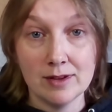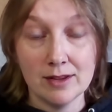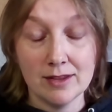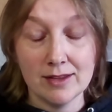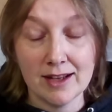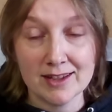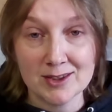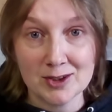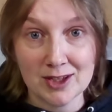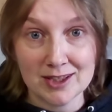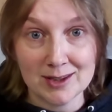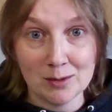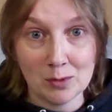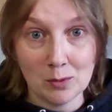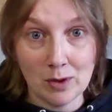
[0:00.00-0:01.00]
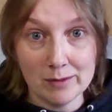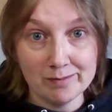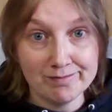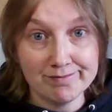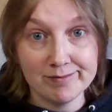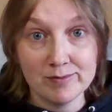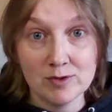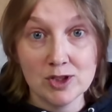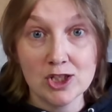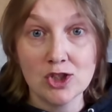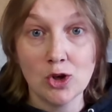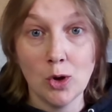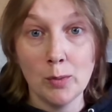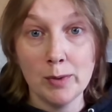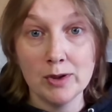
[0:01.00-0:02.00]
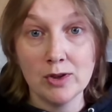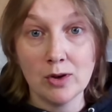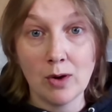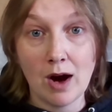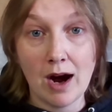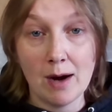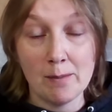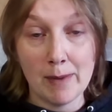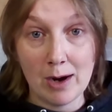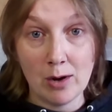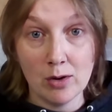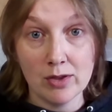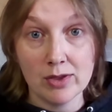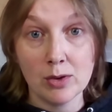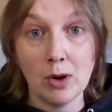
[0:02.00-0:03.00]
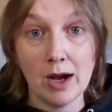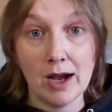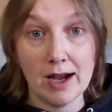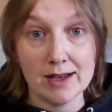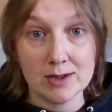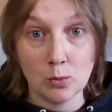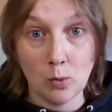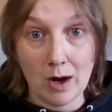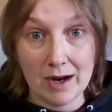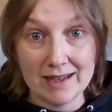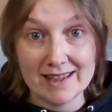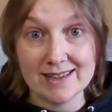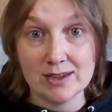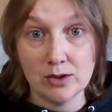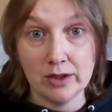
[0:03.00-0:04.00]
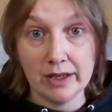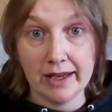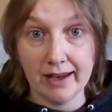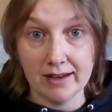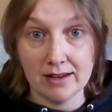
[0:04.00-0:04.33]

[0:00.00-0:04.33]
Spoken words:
Exercise number 1. Just open your mouth as wide as you can.